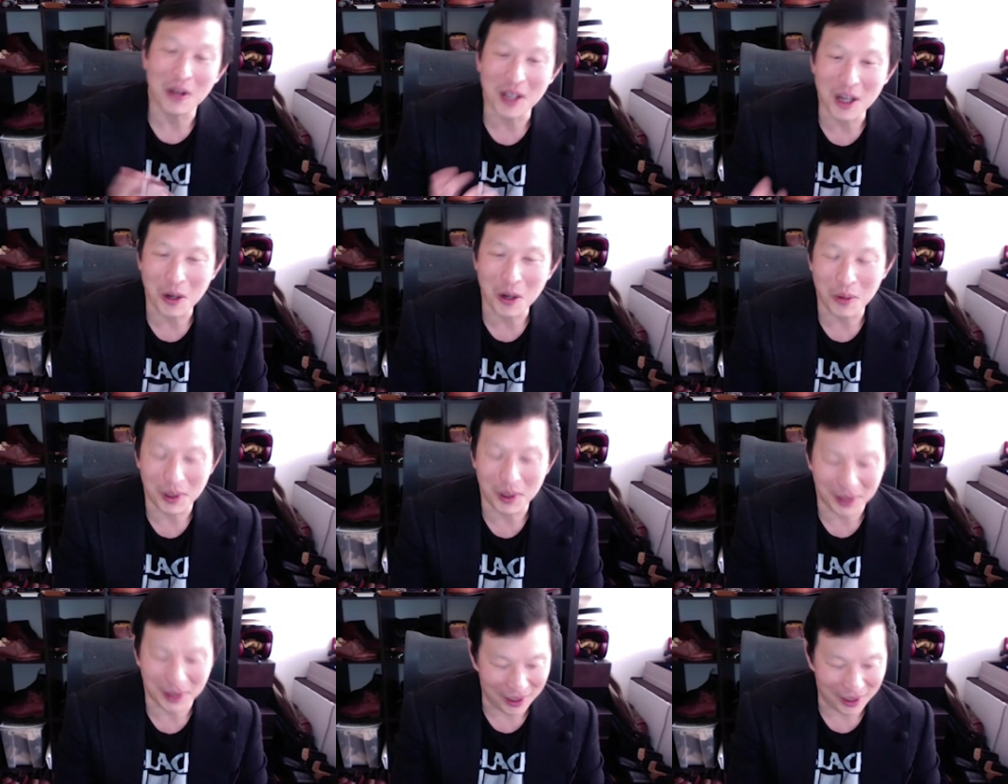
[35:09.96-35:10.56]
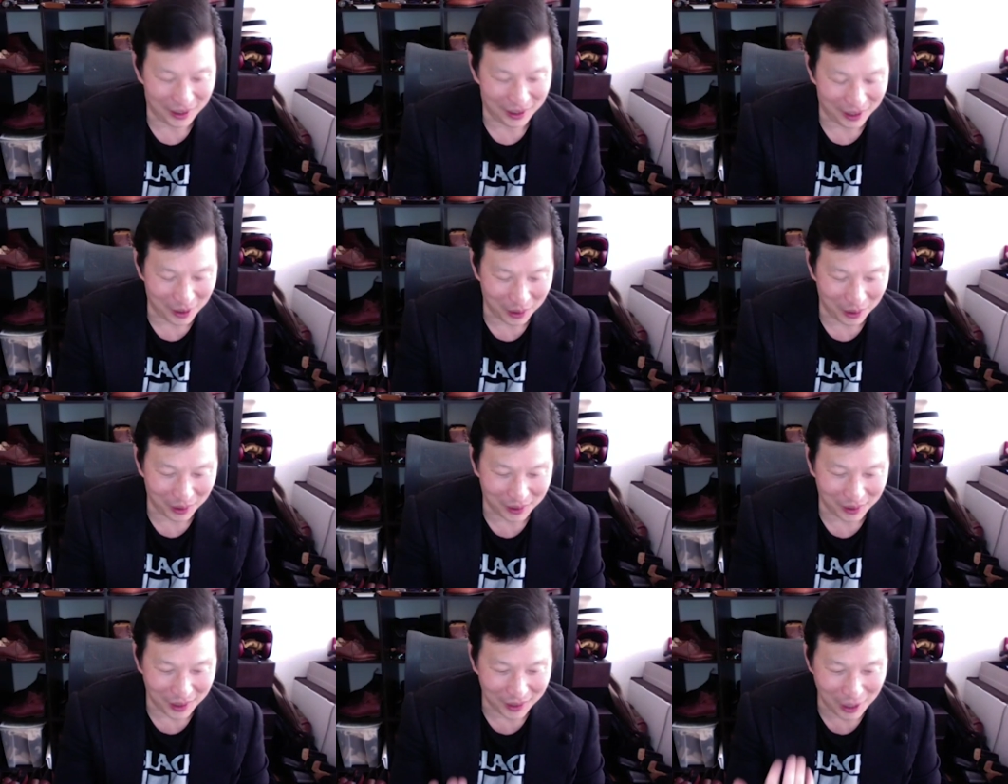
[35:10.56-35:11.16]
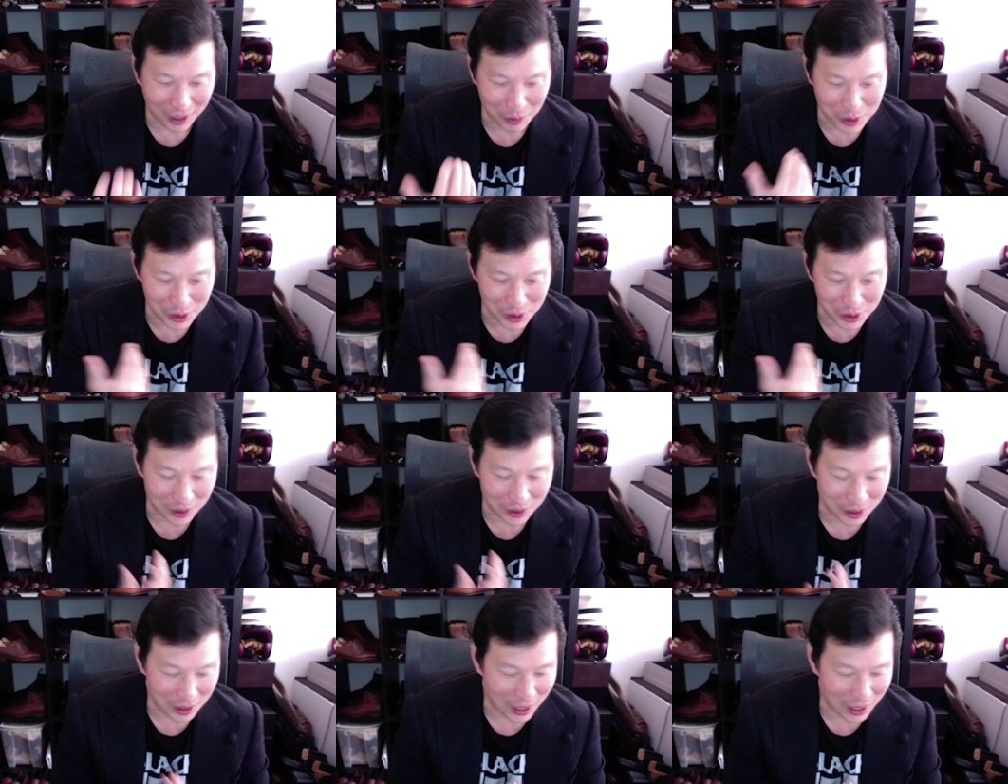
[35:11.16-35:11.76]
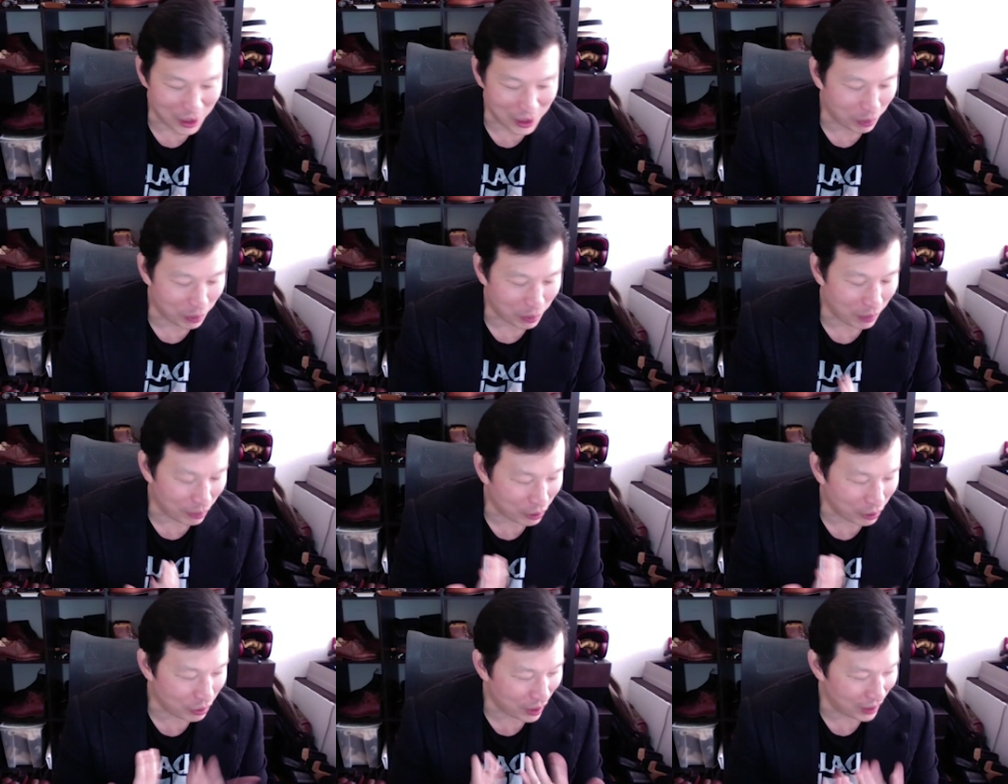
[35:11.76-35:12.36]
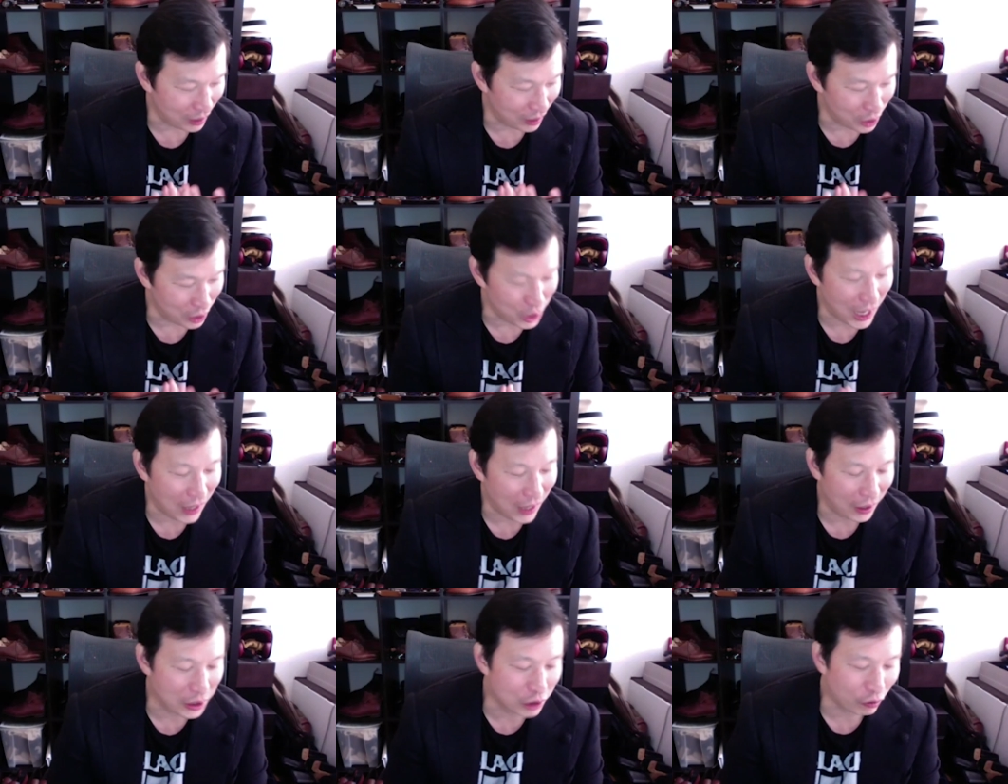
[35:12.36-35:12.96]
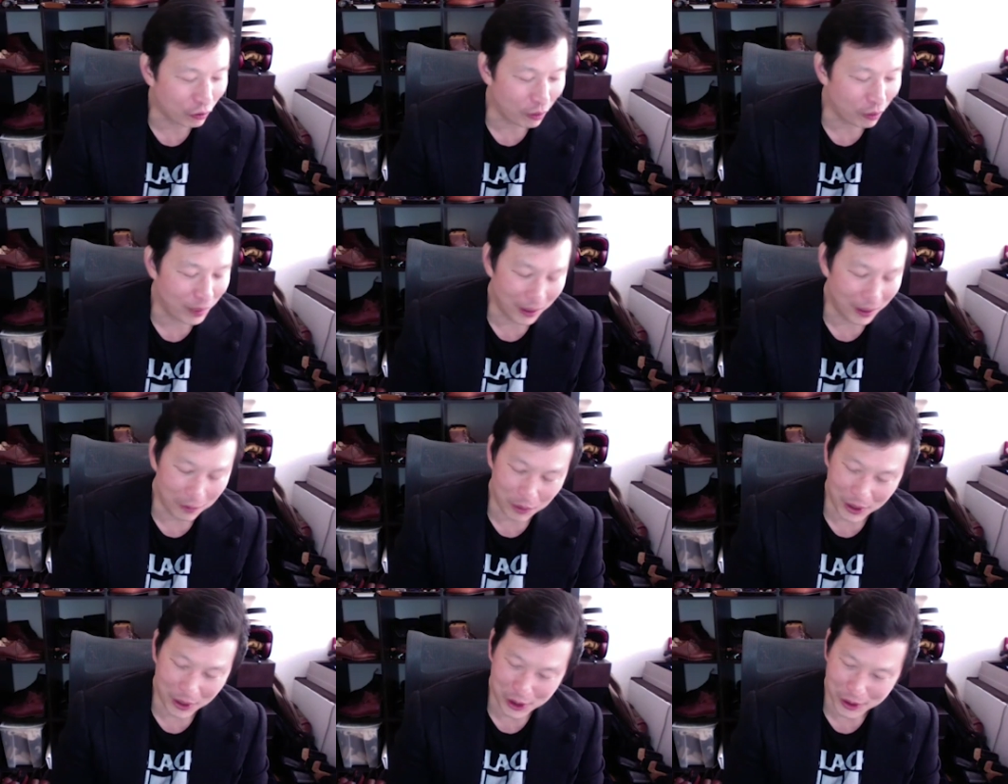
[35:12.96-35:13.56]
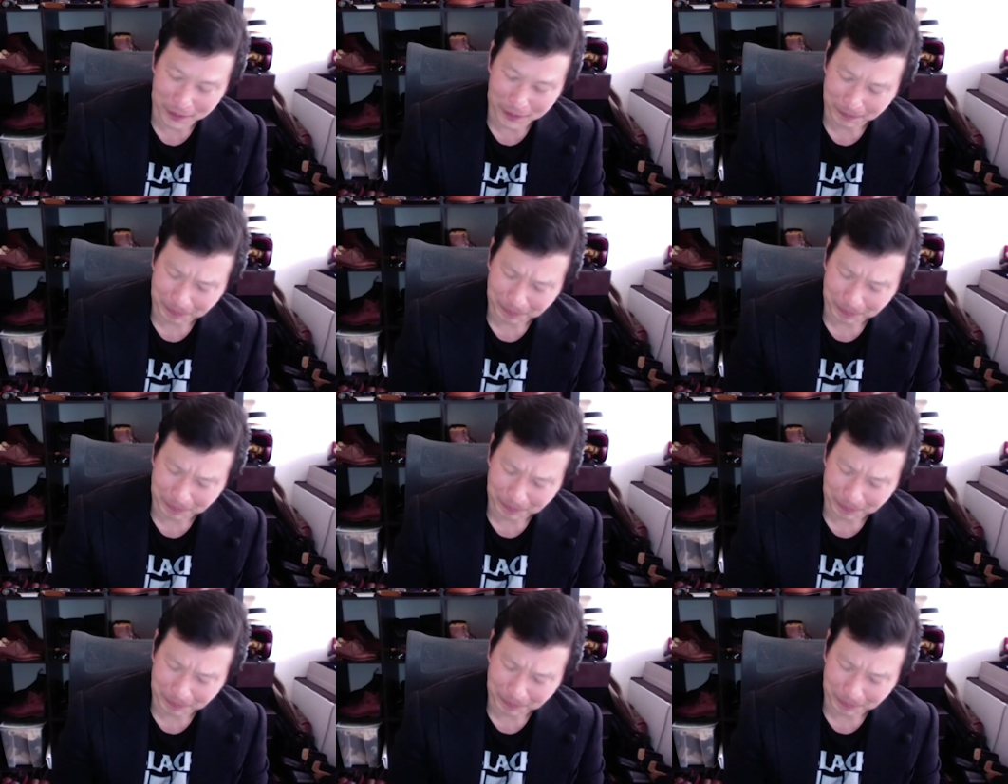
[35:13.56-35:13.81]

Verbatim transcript: know what the the only thing that was that has created a challenge for me was